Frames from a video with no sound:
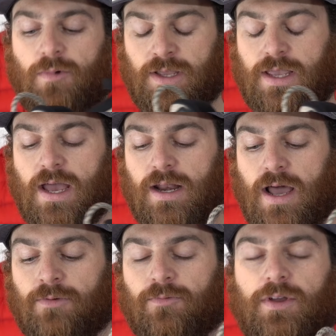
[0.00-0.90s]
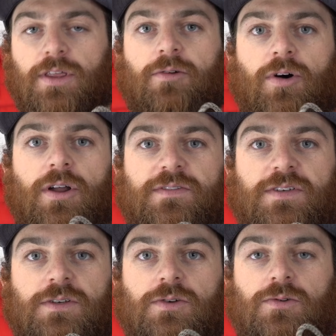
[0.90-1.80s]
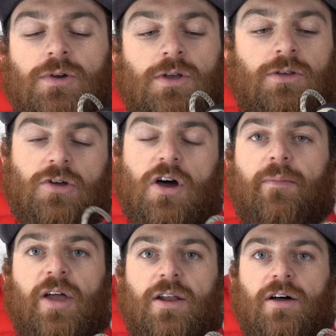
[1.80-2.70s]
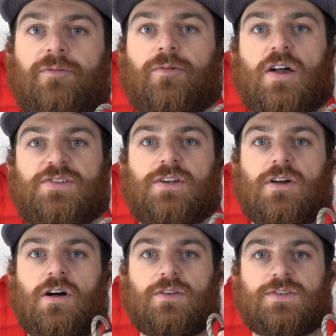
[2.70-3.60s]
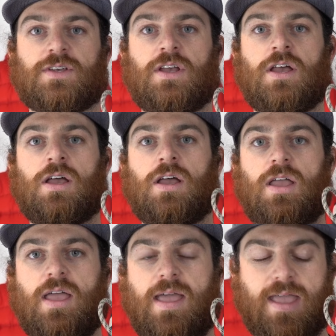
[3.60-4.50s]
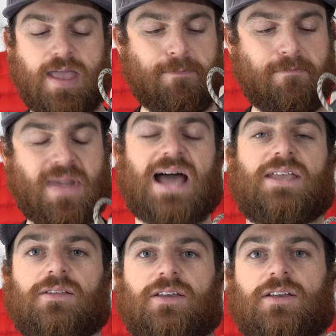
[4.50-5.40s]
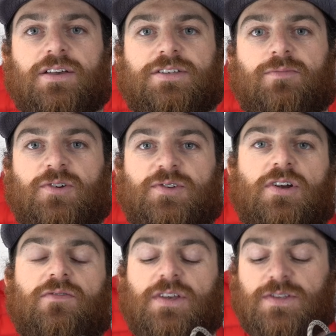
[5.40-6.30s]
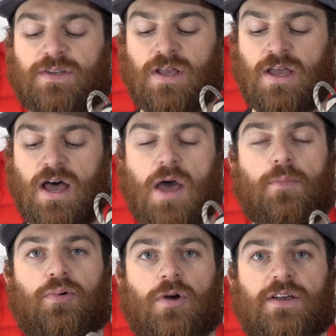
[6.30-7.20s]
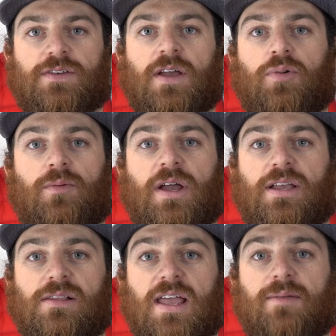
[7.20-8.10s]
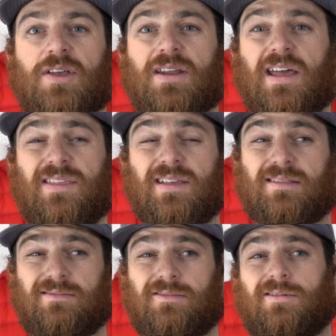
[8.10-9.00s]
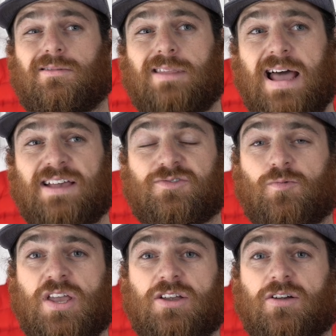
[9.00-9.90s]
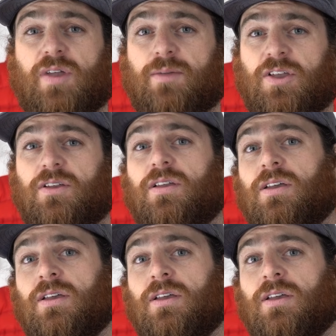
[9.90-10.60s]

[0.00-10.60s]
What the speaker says: Again, I really want to comment on Rossignol's immaculate customer service. I put my claim in, I think, last week or maybe